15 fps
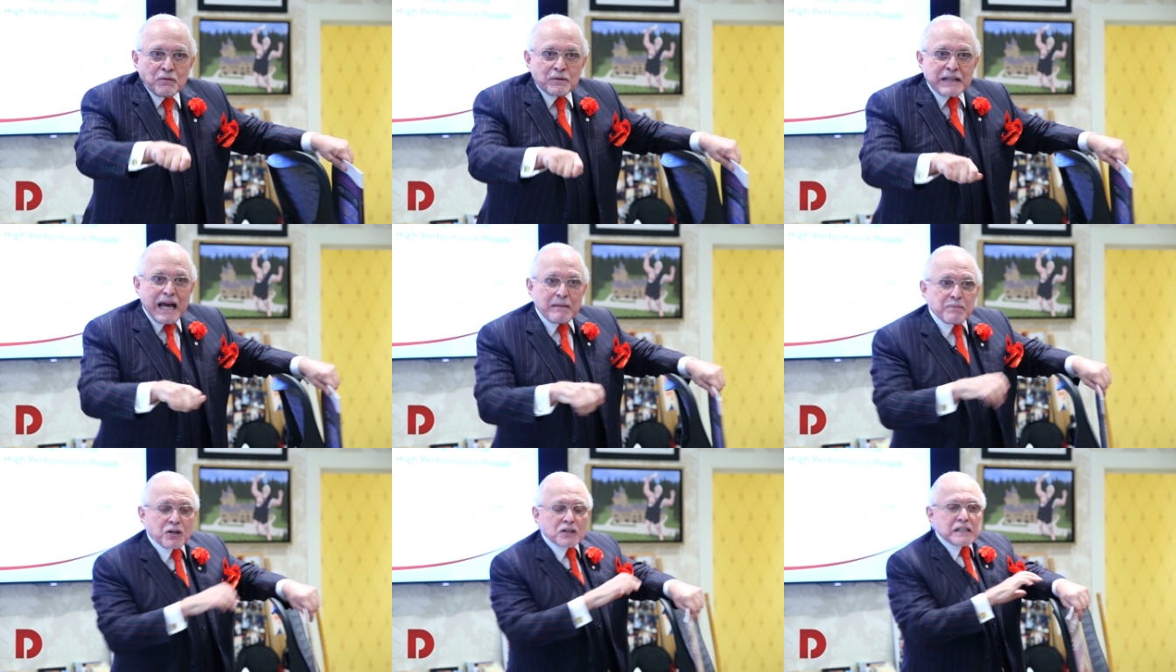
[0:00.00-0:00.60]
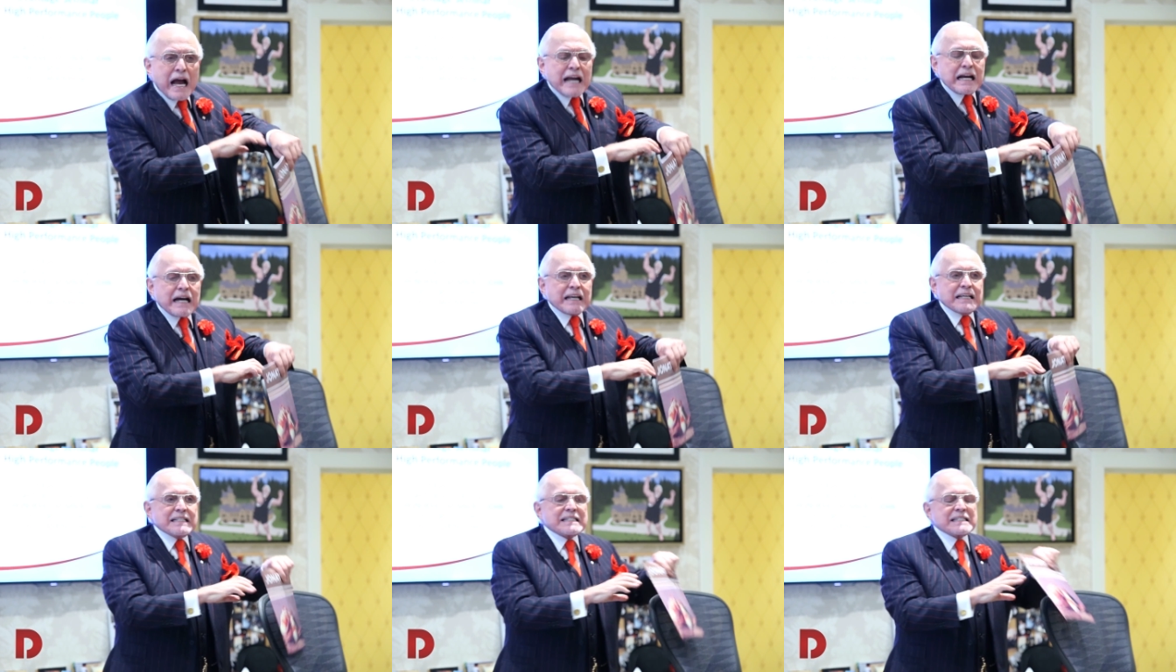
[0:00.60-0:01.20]
with that, because I
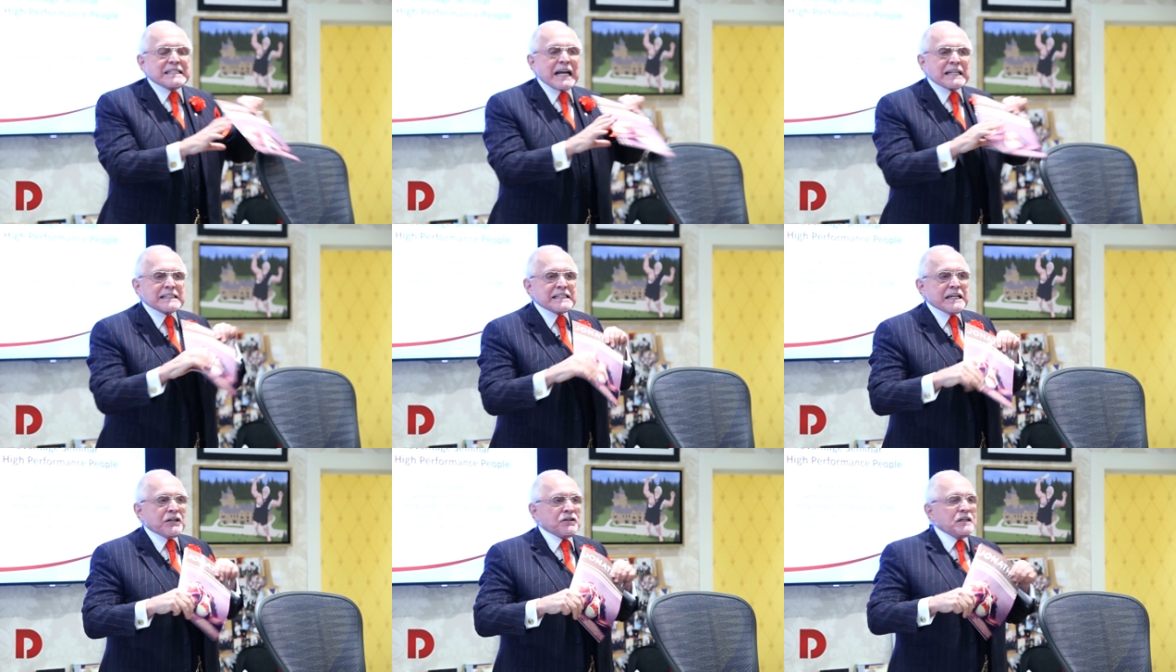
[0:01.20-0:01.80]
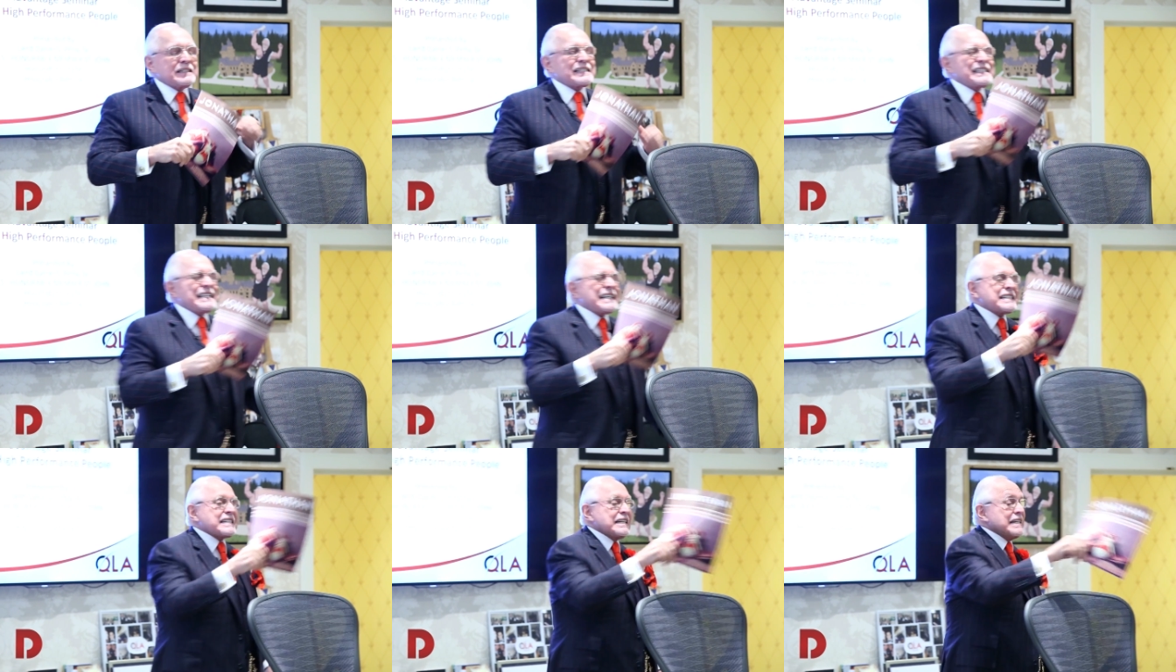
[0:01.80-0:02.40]
got in sexier,
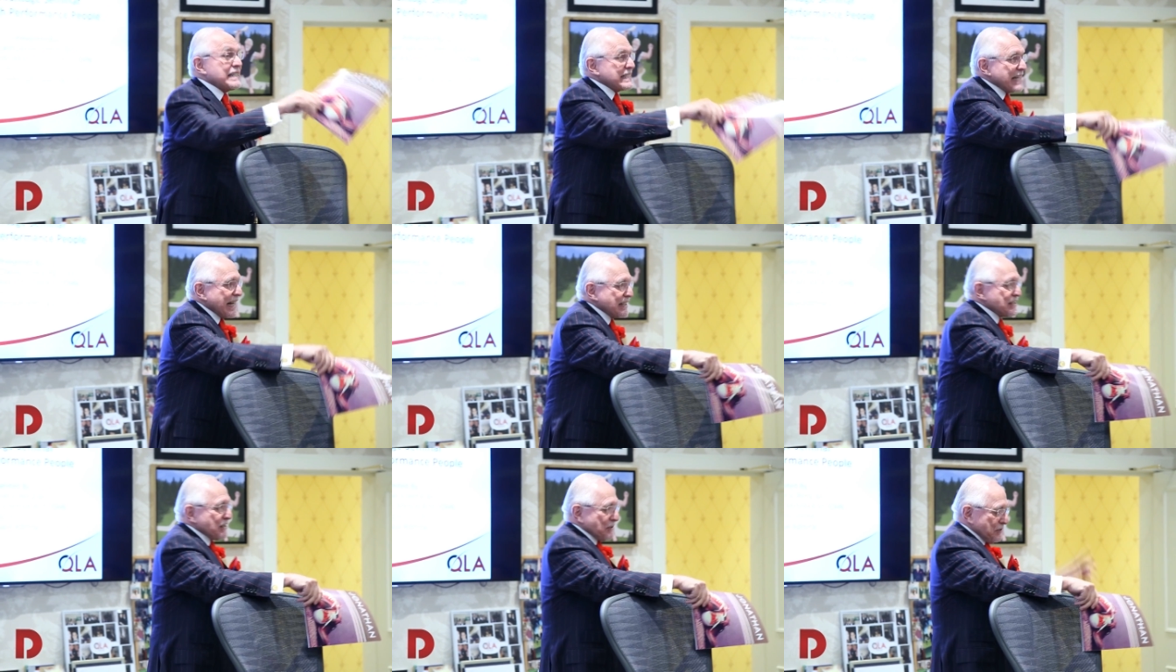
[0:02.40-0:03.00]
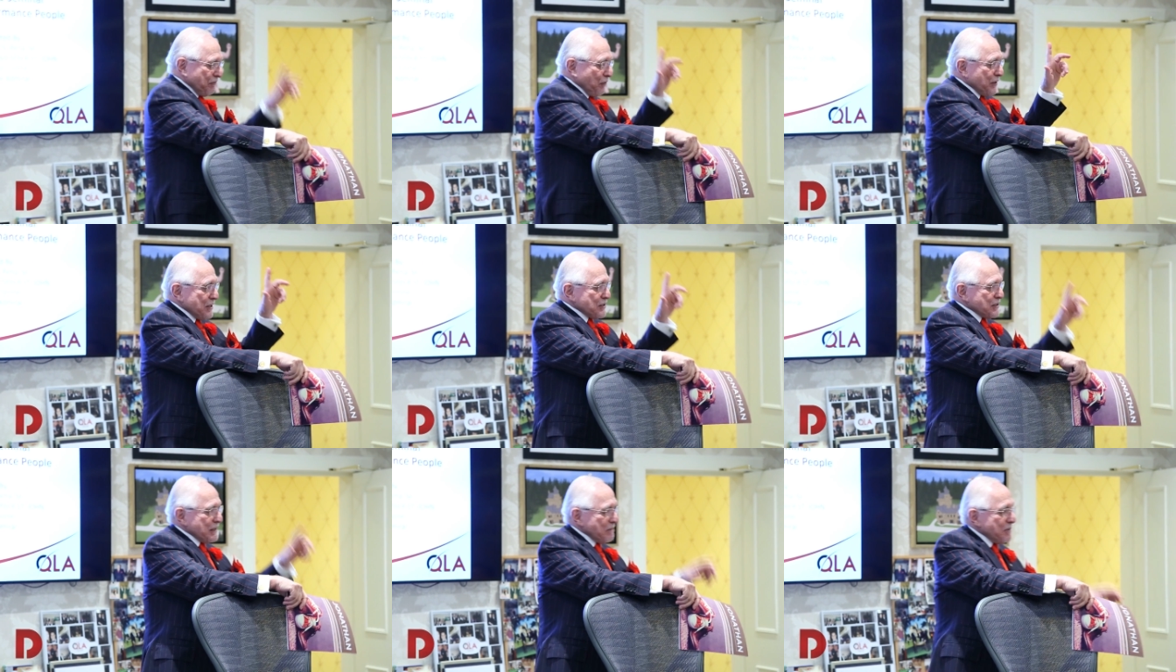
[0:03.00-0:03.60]
six sex, six,
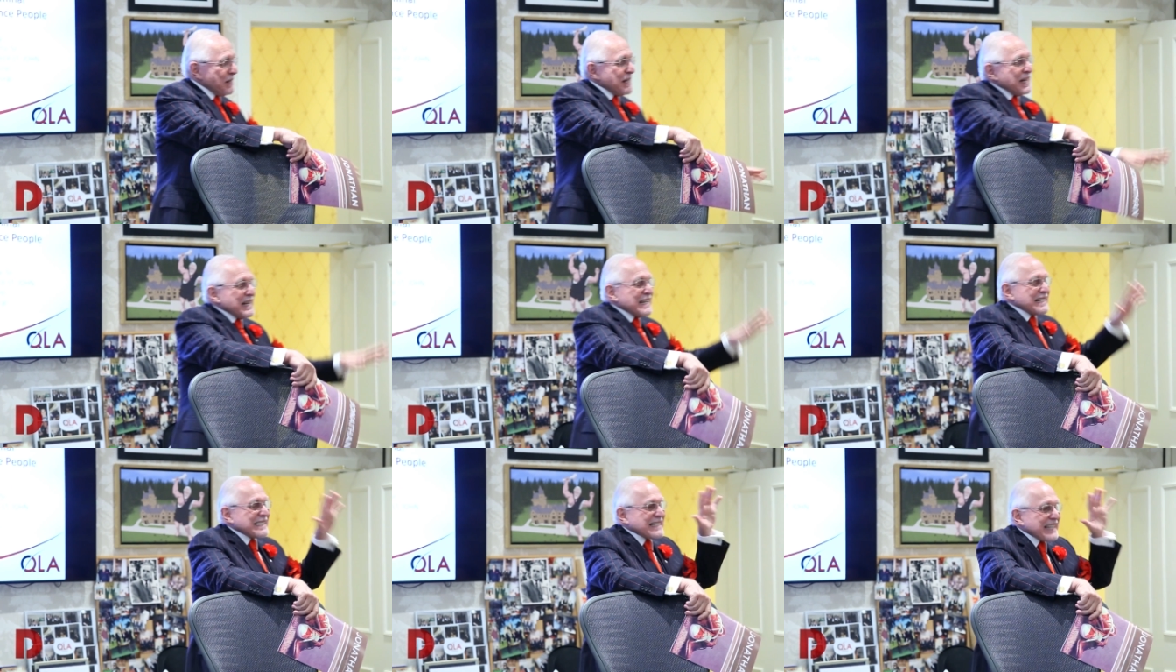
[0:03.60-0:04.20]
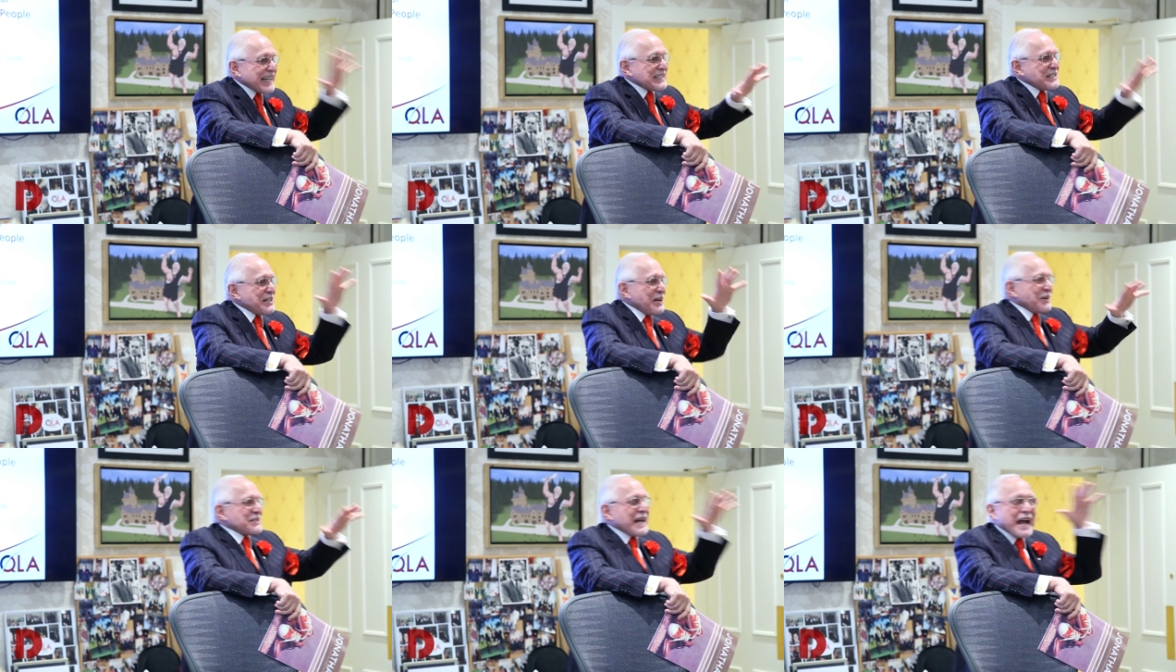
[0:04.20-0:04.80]
Freudian slip, six
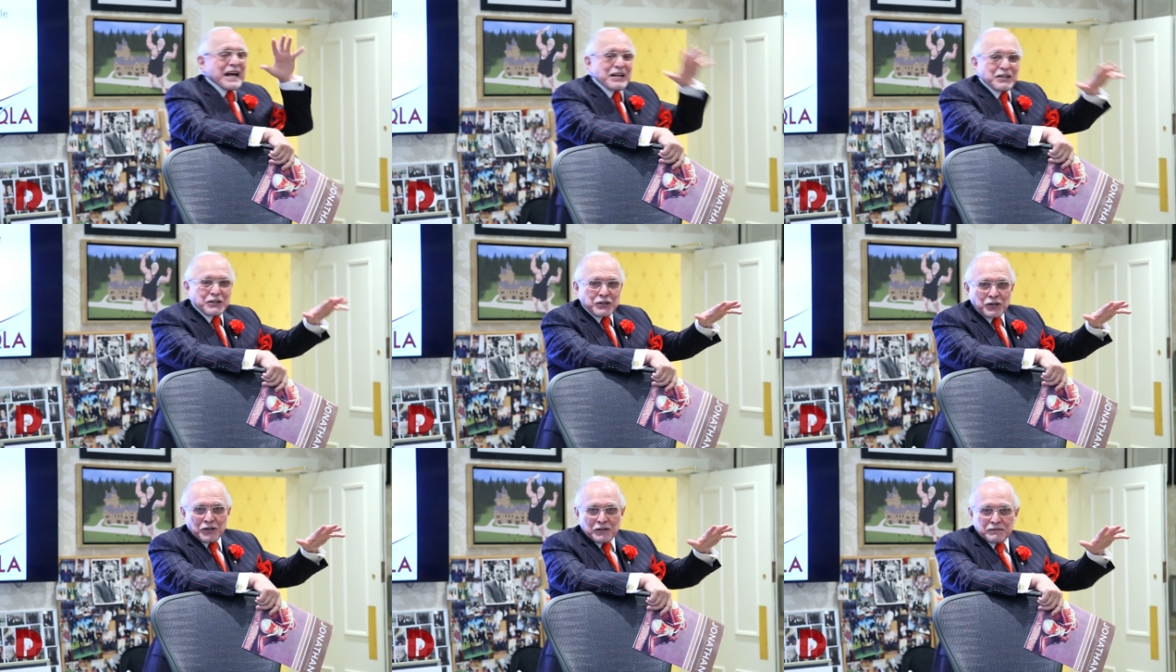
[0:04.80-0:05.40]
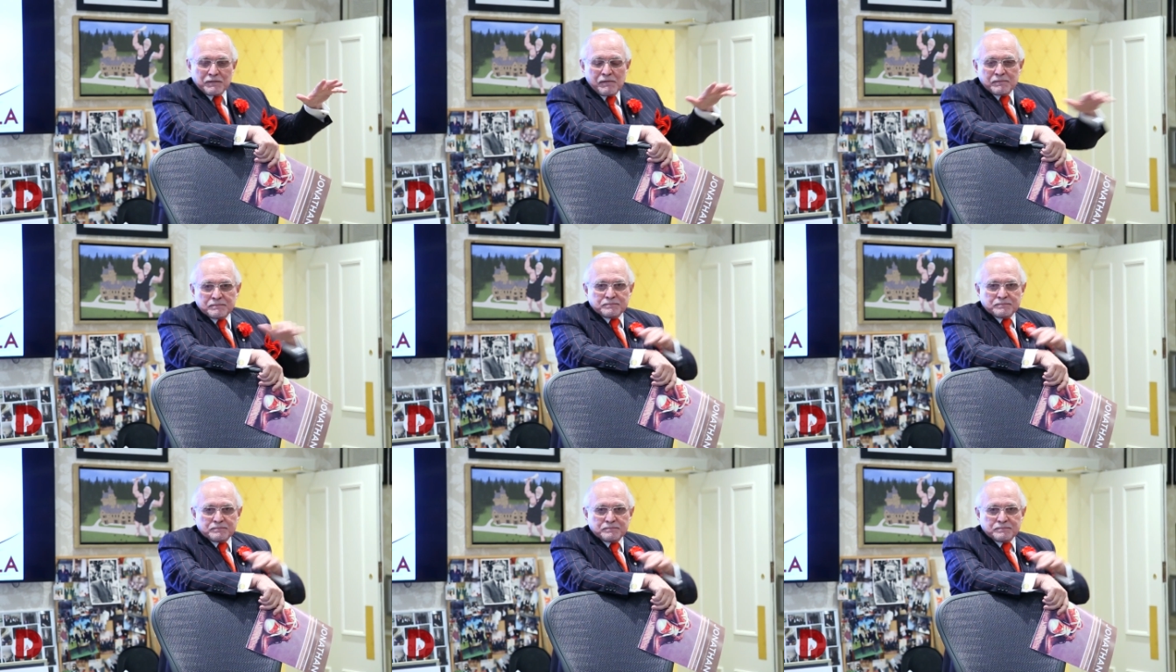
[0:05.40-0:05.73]
years ahead of the curve.